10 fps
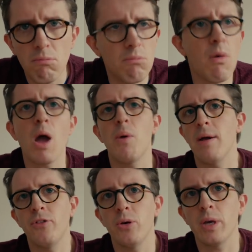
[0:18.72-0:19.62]
my
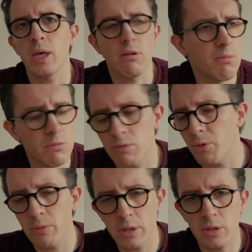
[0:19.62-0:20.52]
way of doing it. There are
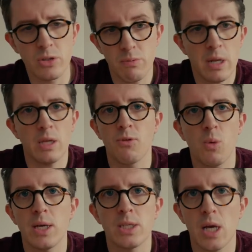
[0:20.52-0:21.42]
probably as many
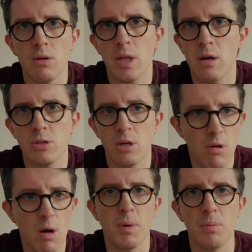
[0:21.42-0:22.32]
different ways out there as there
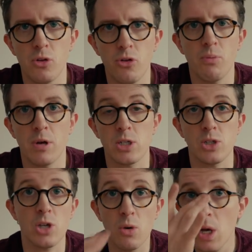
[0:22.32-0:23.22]
are people who do
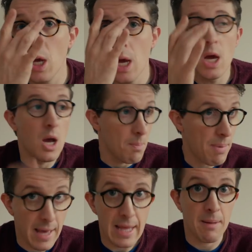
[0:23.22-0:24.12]
impressions. So
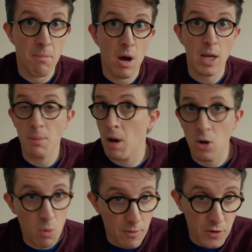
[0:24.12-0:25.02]
bear that in mind. It might
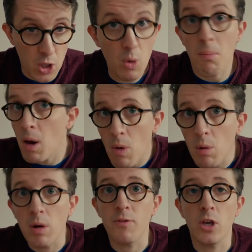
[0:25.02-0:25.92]
not work for you. It might
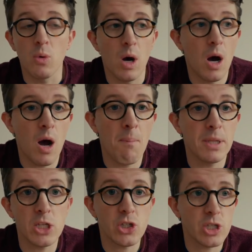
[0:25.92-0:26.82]
well work for you. Um,
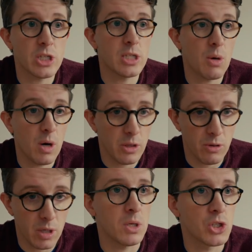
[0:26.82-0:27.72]
but this is this is how I do
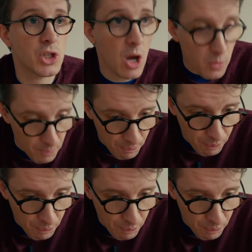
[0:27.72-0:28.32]
it. So